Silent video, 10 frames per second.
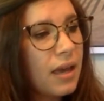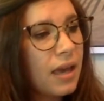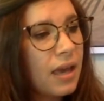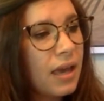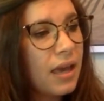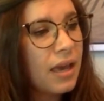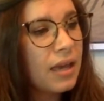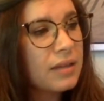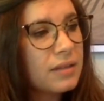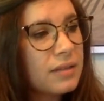
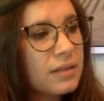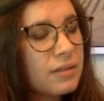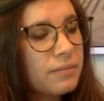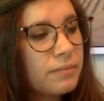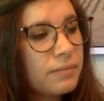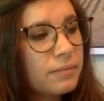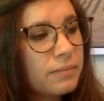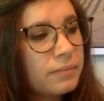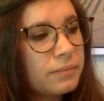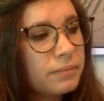and
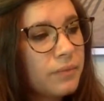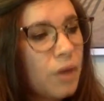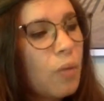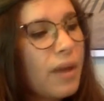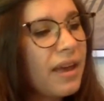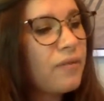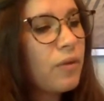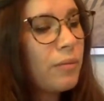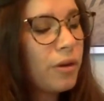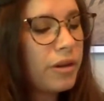I have
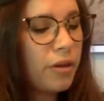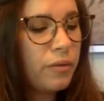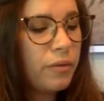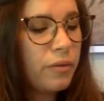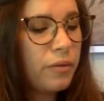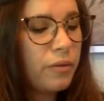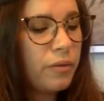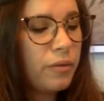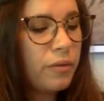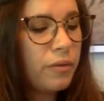one more note that
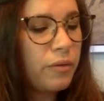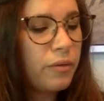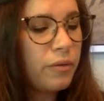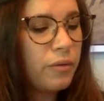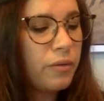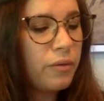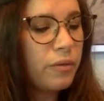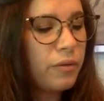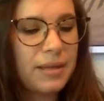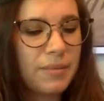you guys about it.
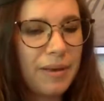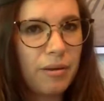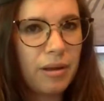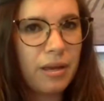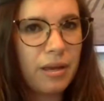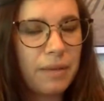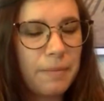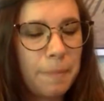So